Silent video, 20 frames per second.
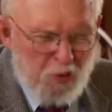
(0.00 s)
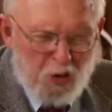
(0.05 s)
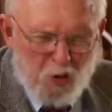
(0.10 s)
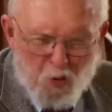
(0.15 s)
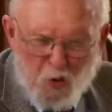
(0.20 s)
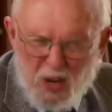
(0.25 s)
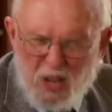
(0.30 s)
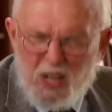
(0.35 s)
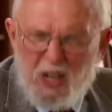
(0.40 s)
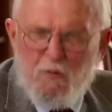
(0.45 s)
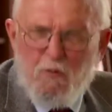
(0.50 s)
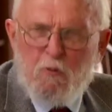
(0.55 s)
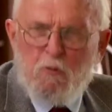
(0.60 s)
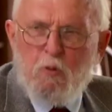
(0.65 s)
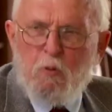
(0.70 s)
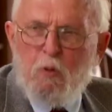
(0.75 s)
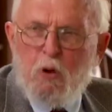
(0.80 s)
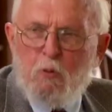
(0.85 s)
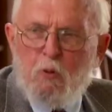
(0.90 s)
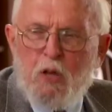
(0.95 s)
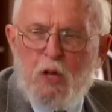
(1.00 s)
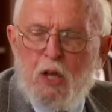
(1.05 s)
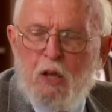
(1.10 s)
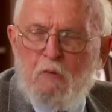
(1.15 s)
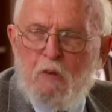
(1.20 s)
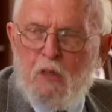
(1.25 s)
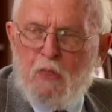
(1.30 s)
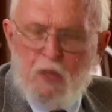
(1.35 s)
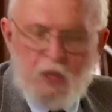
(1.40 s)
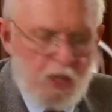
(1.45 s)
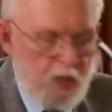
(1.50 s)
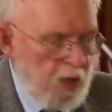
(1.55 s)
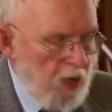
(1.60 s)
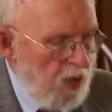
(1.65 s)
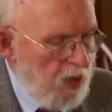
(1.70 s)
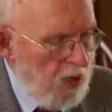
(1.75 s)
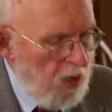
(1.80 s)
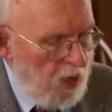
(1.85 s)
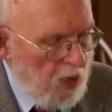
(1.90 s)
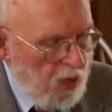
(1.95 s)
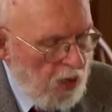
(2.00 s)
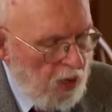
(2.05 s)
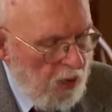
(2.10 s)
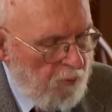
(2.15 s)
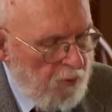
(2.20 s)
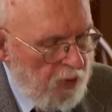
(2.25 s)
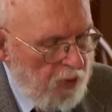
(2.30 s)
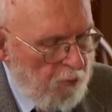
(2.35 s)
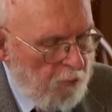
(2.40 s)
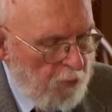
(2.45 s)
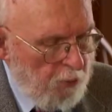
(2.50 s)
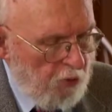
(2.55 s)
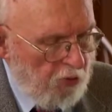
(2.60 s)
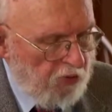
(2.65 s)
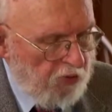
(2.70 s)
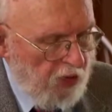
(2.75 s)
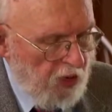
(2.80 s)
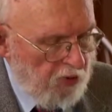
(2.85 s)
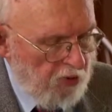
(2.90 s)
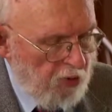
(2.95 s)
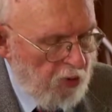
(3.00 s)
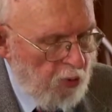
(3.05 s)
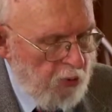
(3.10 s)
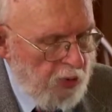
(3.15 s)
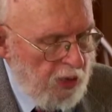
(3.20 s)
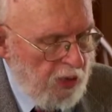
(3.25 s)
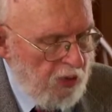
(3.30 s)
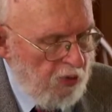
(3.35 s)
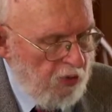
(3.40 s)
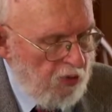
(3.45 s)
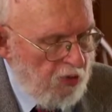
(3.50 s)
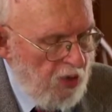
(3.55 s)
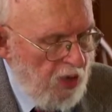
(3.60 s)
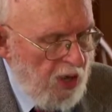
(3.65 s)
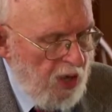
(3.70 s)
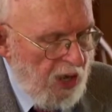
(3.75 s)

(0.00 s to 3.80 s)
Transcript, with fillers: but quite different from what we have, I think, mm -hmm. in First Thessalonians.